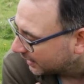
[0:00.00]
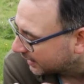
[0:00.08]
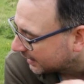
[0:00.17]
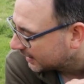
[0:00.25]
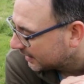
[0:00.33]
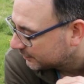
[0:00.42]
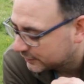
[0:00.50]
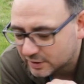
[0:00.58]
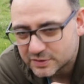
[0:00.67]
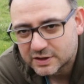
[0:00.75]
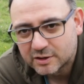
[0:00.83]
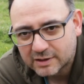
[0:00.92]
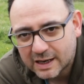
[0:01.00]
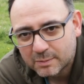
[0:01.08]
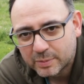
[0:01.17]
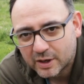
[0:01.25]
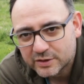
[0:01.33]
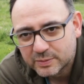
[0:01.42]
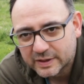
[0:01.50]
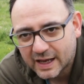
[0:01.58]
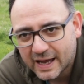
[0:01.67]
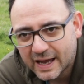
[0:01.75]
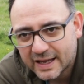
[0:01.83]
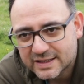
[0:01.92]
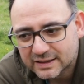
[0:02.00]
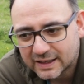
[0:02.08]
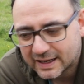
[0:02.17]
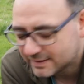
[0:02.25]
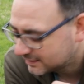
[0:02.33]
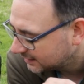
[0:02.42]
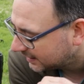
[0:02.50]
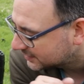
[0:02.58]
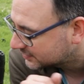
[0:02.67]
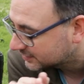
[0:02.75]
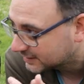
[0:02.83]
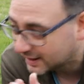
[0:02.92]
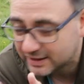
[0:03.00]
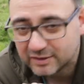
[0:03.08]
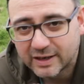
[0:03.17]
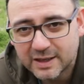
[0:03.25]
if you're using a ground pod with a head like this, then you're